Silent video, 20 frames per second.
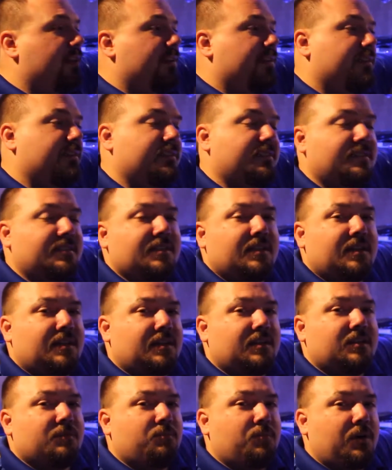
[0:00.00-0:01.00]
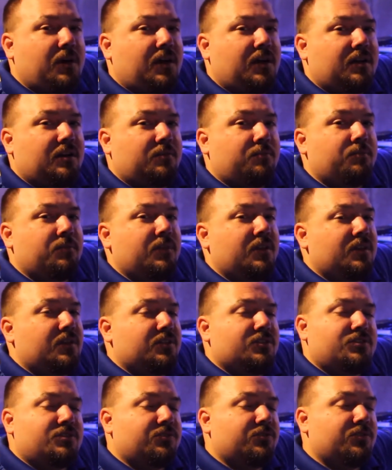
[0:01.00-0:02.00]
can sit on the bottom.
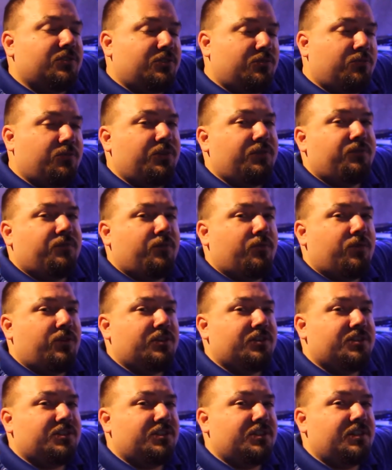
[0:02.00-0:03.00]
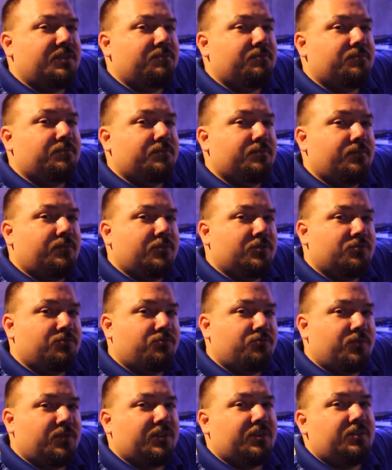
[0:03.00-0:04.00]
So the 24-inch deep was
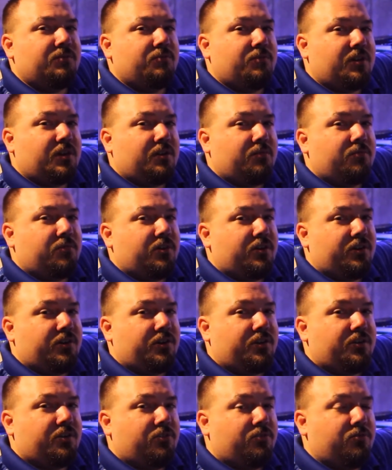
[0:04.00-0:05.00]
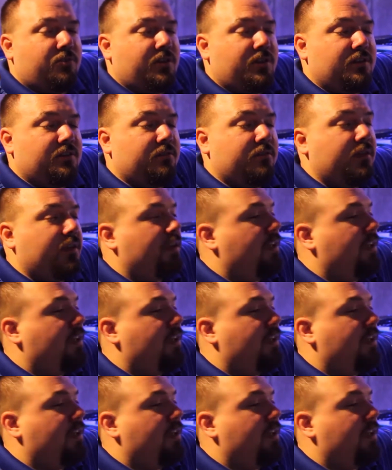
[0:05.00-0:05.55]
really what I wanted to go with.